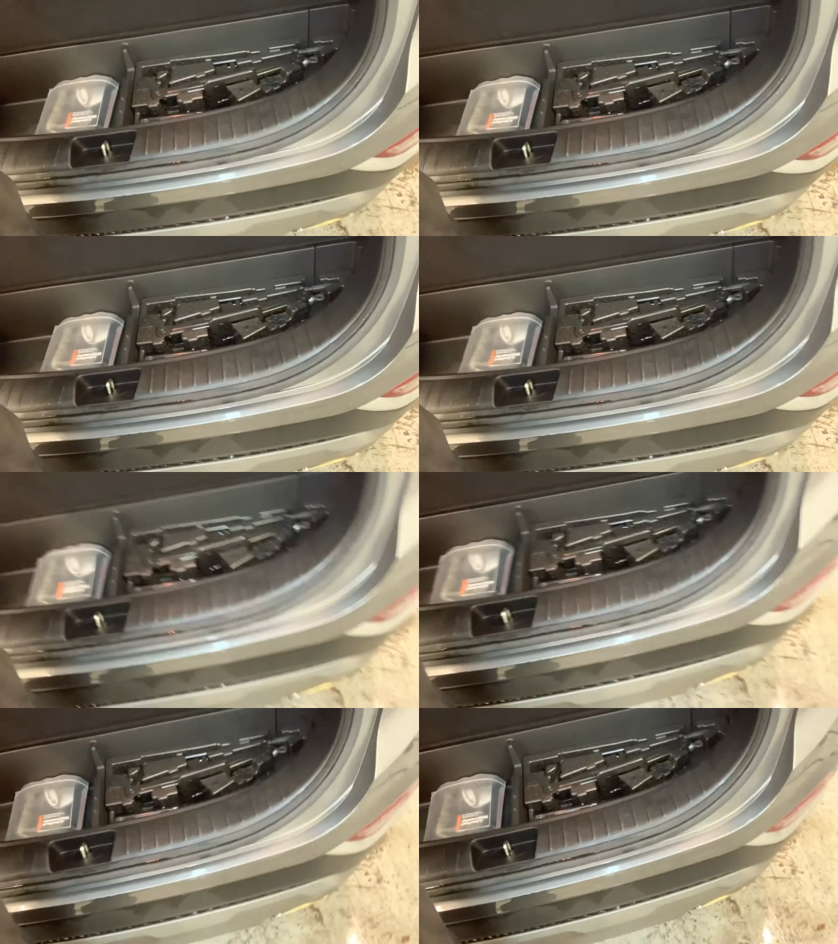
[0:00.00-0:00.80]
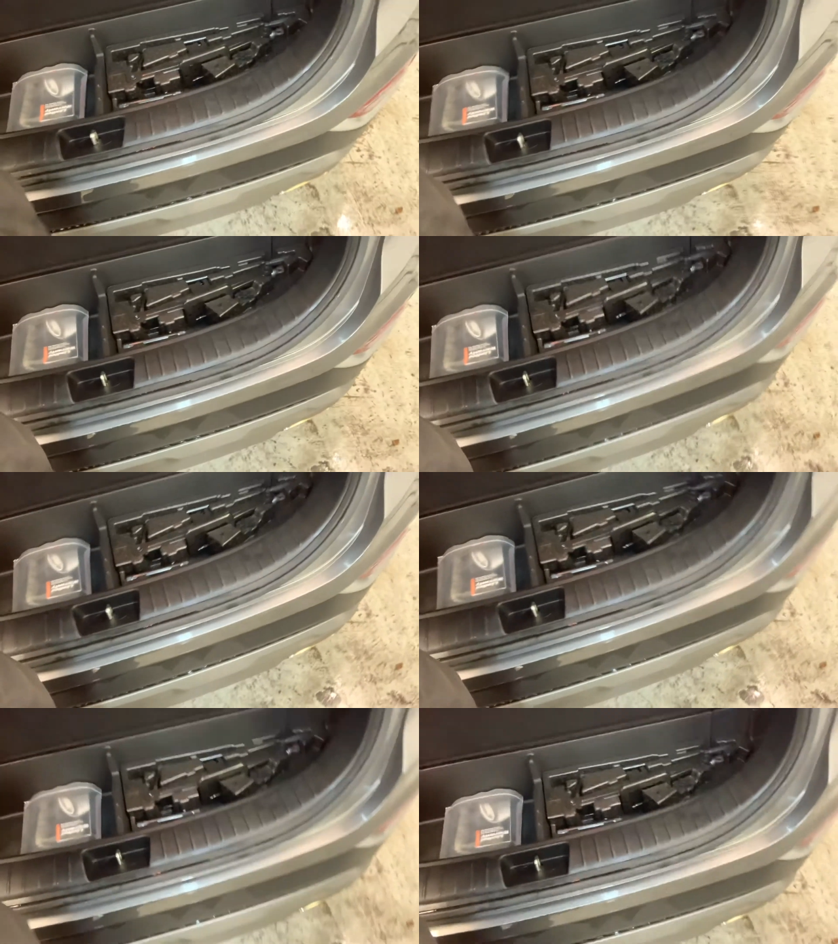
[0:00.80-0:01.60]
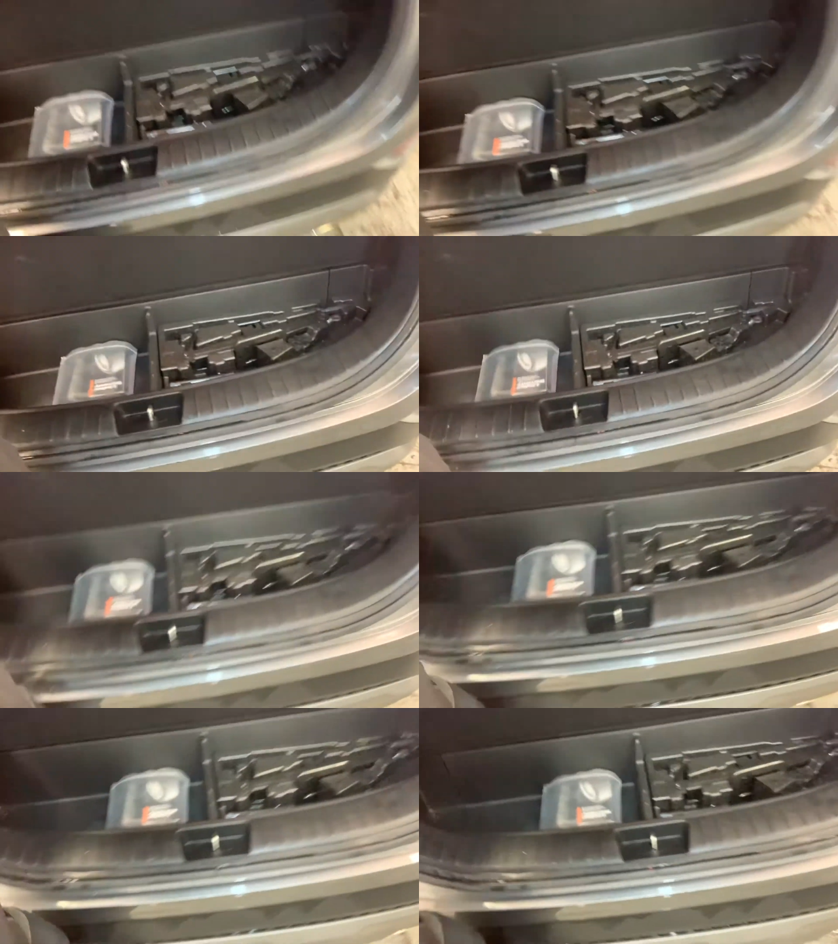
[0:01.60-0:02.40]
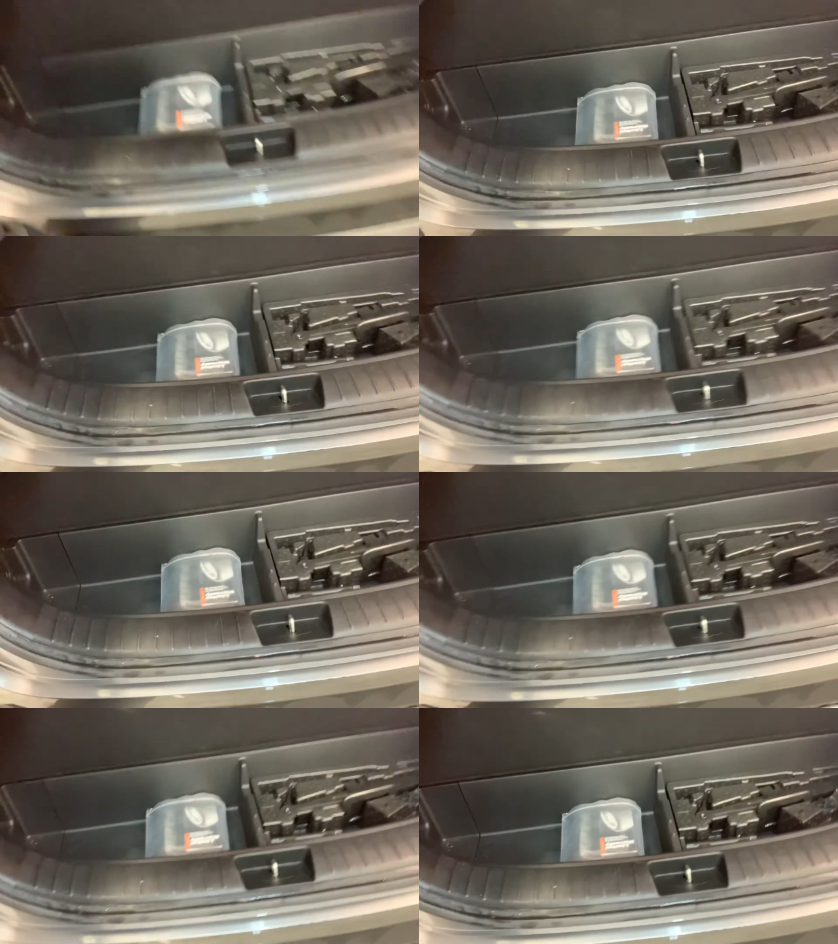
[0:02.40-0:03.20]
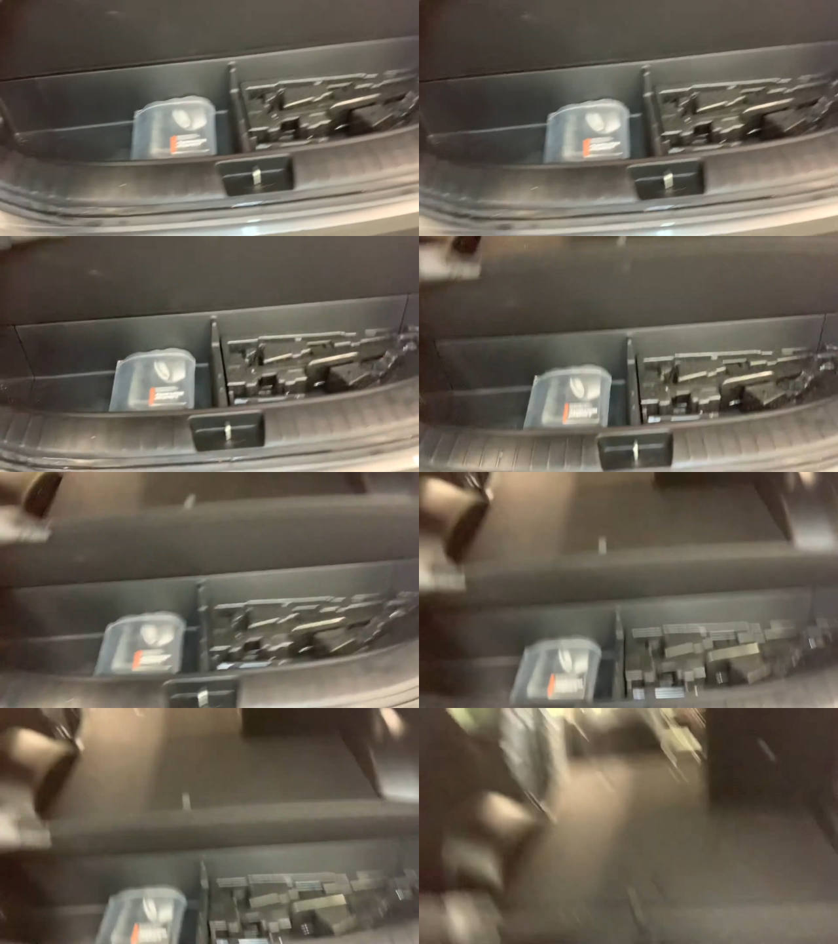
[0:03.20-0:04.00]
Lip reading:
(no speaker visible)